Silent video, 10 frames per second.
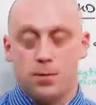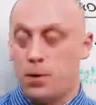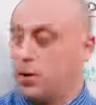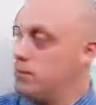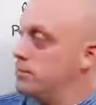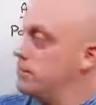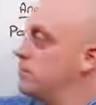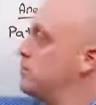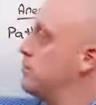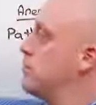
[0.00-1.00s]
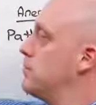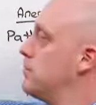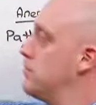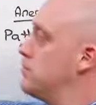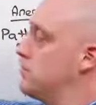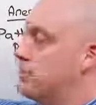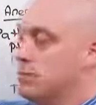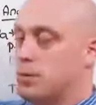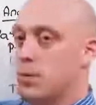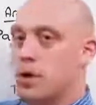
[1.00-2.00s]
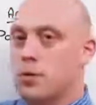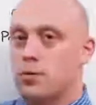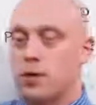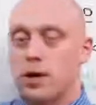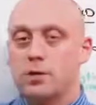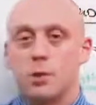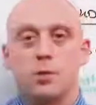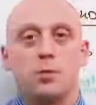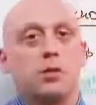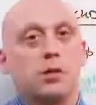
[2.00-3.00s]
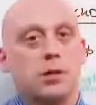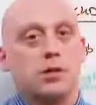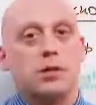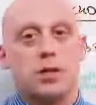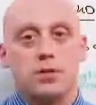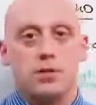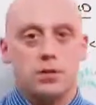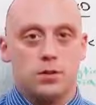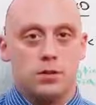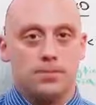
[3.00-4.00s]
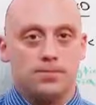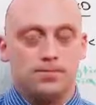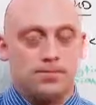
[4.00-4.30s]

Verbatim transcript: Remember, prepare them for dialysis by putting in that AV fistula.